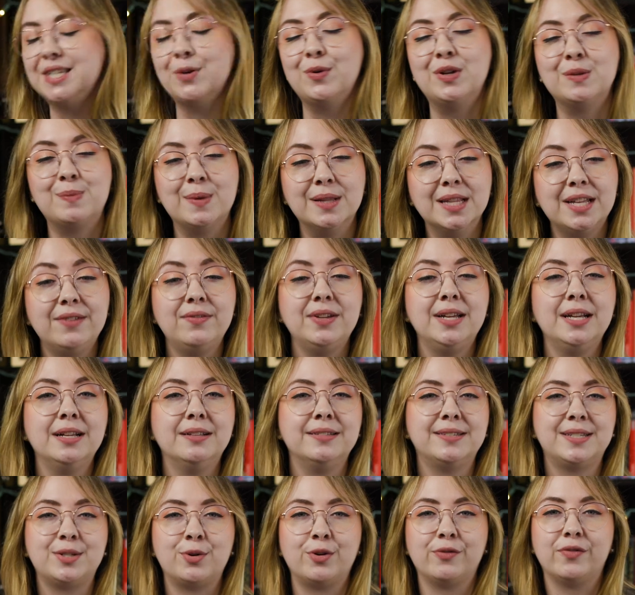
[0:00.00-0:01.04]
So he's been
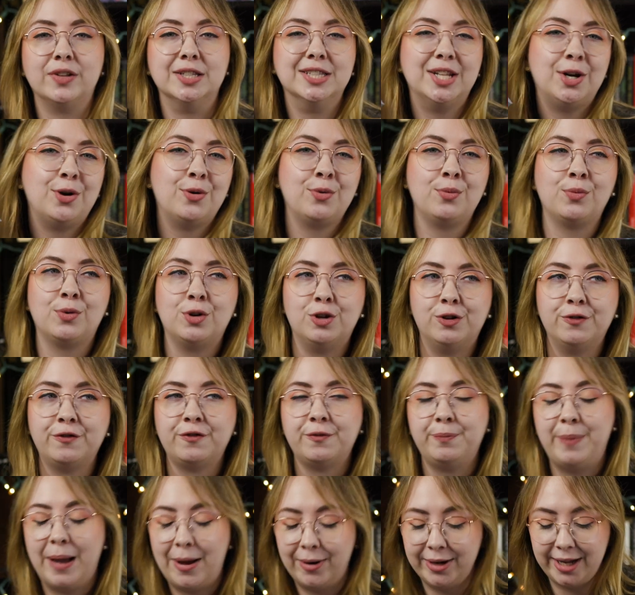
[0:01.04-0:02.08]
living sort of a lone
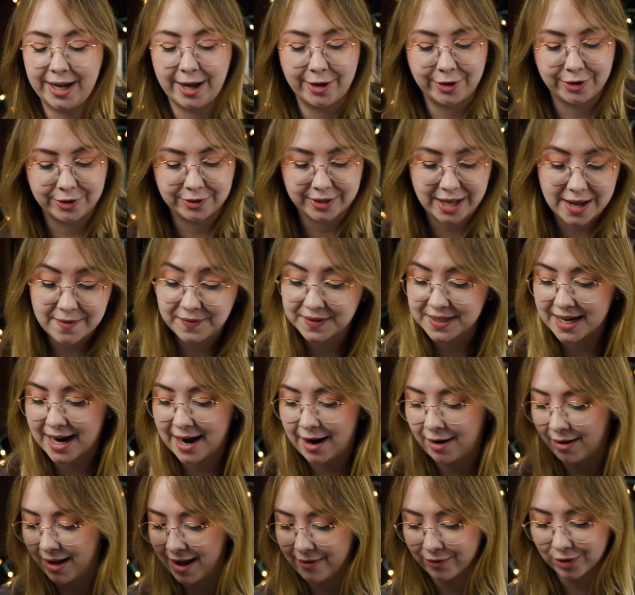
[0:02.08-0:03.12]
wolf bounty hunter
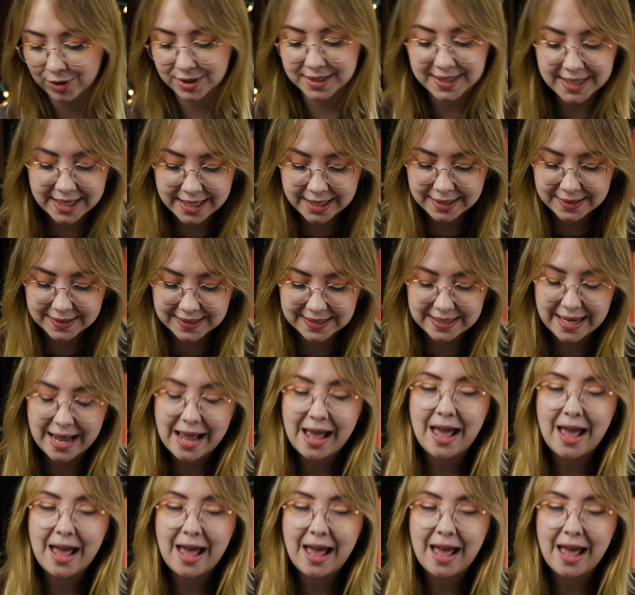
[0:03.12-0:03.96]
lifestyle ever since.